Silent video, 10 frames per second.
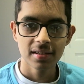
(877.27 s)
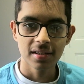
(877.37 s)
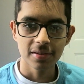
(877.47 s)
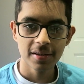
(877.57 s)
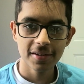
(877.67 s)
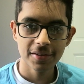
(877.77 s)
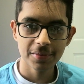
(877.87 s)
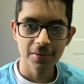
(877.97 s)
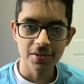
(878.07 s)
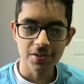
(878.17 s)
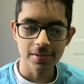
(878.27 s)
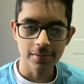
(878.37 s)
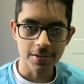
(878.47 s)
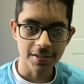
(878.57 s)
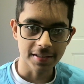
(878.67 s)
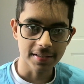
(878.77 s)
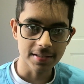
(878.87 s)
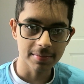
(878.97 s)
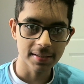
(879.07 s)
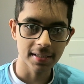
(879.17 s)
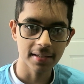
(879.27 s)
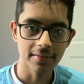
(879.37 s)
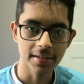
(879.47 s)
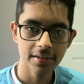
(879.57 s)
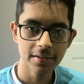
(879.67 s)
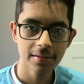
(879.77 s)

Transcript: I really hope you enjoyed watching this particular video.